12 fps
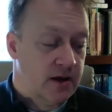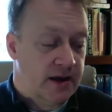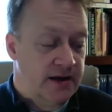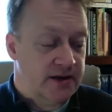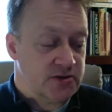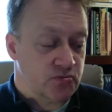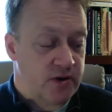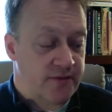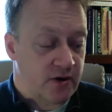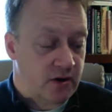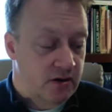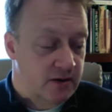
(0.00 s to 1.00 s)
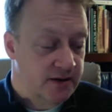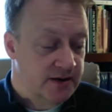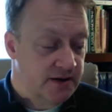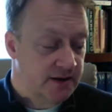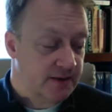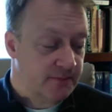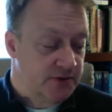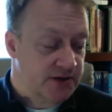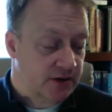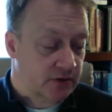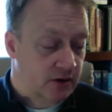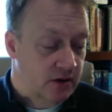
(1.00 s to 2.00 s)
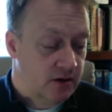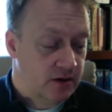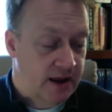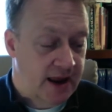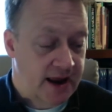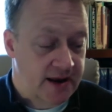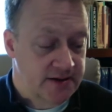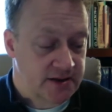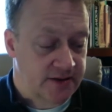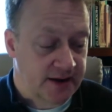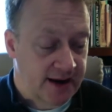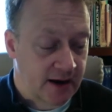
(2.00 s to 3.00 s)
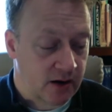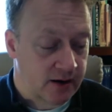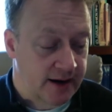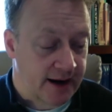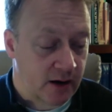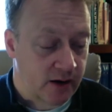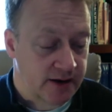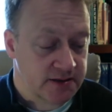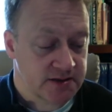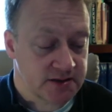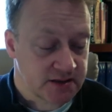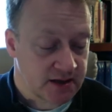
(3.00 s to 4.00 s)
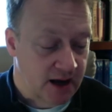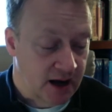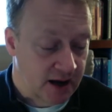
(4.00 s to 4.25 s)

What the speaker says: Indus River in particular, and the Aryans.